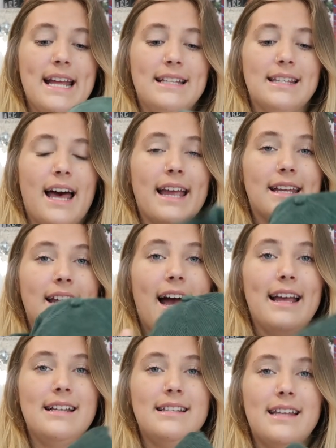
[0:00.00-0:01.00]
It's like
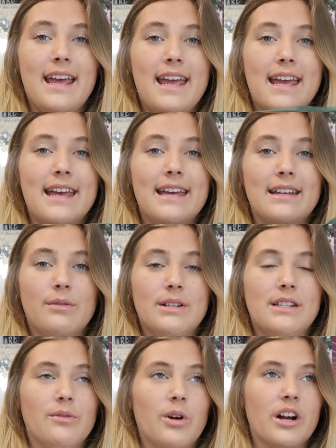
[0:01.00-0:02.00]
nice and
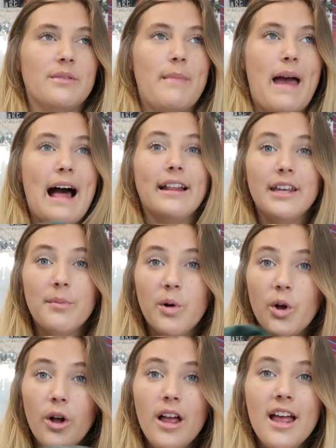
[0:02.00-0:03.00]
what's the word,
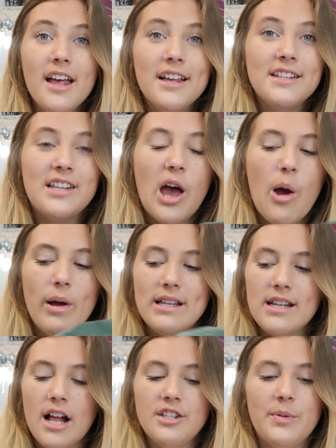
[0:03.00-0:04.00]
malleable. So
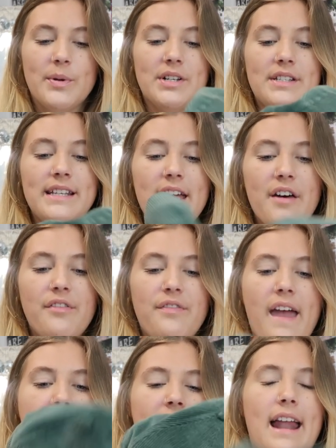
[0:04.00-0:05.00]
it's not super stiff
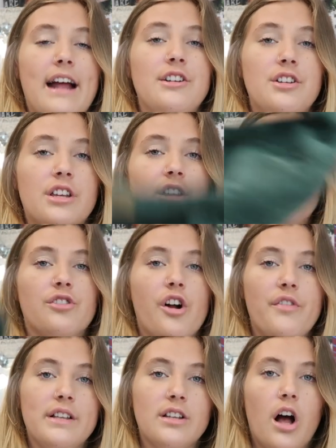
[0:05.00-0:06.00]
and I just can
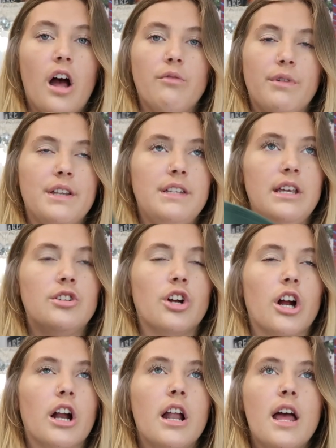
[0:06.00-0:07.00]
throw this on with a
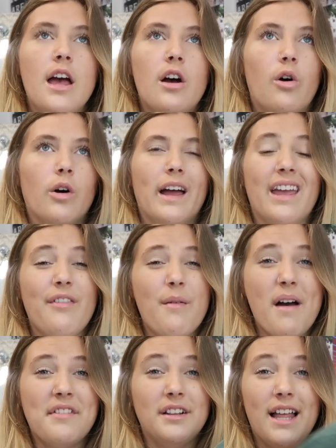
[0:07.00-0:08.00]
t-shirt, or like if I'm
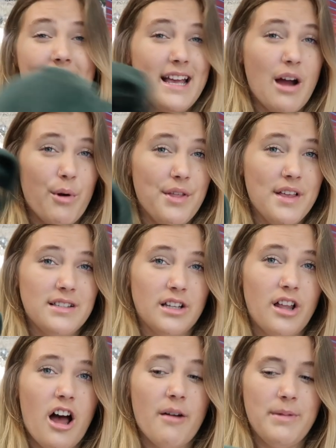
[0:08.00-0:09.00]
at the lake, I wear this a
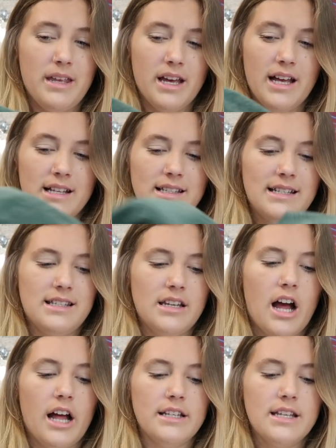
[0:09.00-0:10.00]
lot because
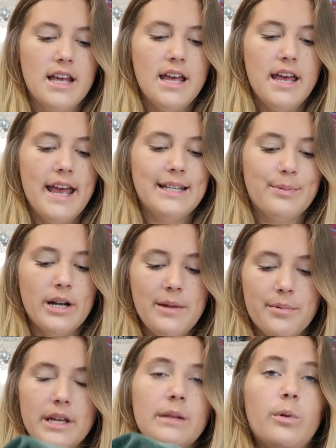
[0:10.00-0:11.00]
it's pretty
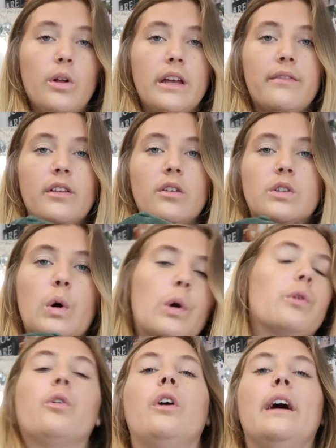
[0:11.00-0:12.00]
breathable even though it's
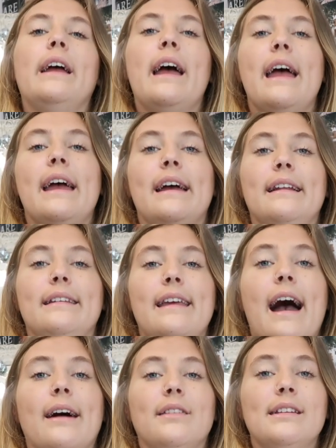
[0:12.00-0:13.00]
corduroy. And
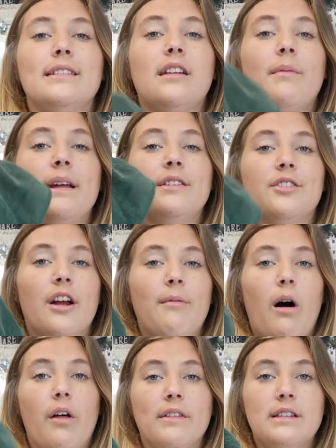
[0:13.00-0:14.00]
yeah, this is on my Instagram
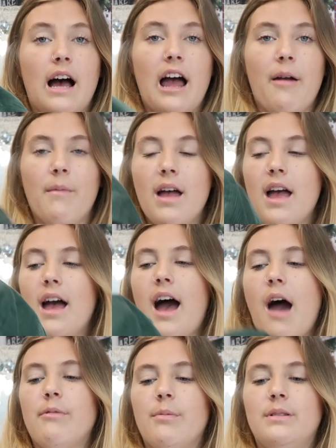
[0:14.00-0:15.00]
all the time.
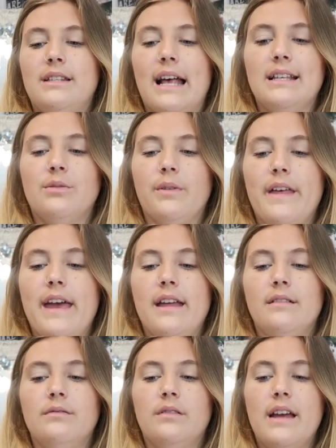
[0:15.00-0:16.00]
I'm obsessed with
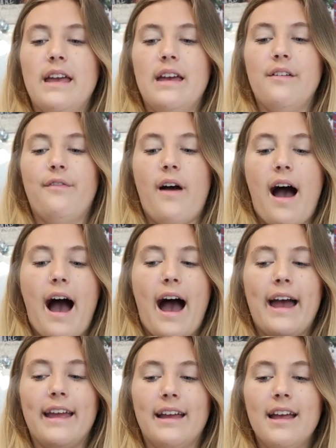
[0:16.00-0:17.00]
it. If
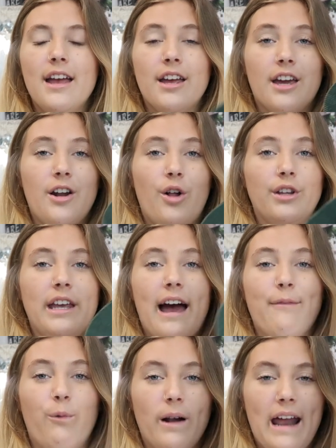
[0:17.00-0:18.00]
I could only
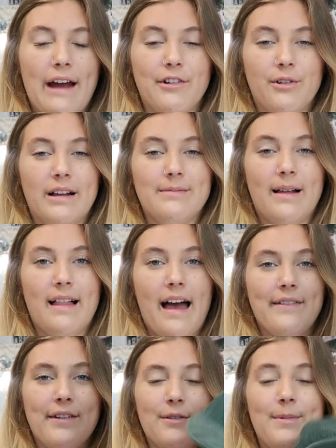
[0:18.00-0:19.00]
have one hat for the rest of my
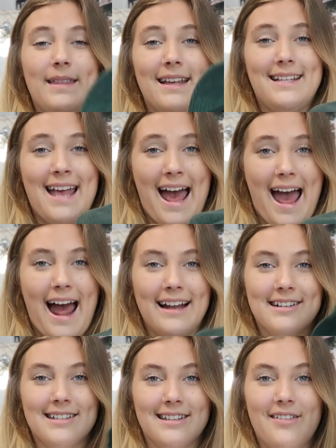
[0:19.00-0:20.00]
life, it would be this hat. I
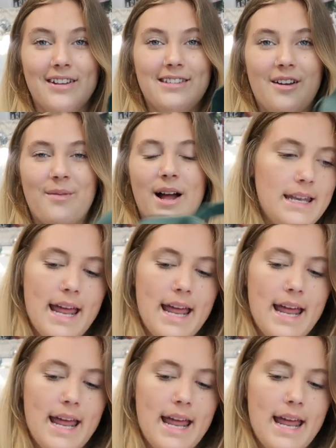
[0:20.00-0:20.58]
just love it so much.